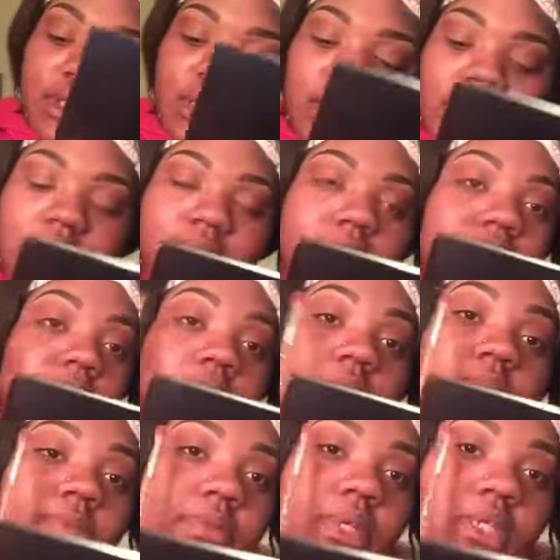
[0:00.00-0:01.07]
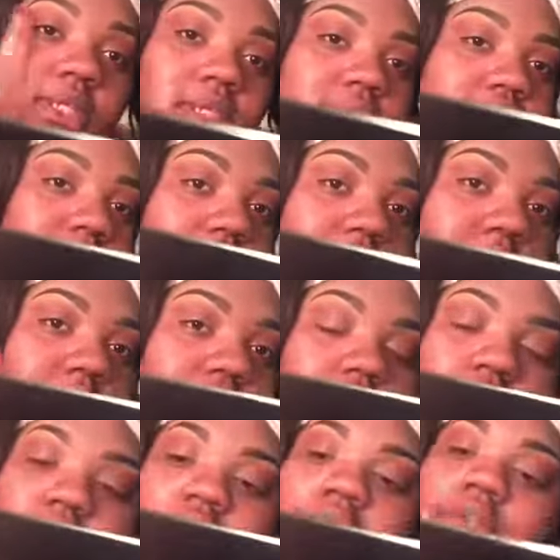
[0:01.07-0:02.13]
the Sweet Beats
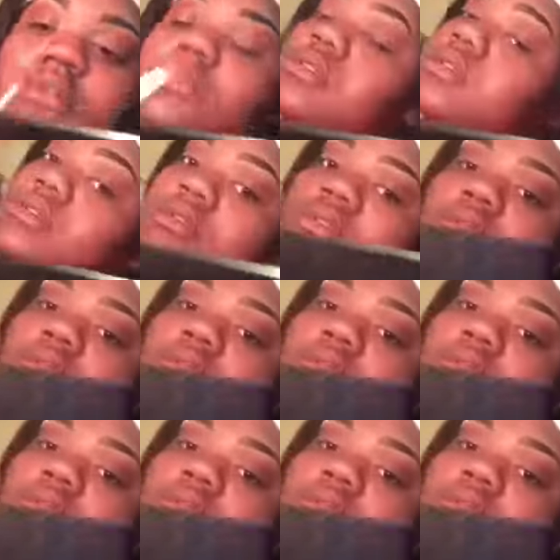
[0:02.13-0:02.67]
tone,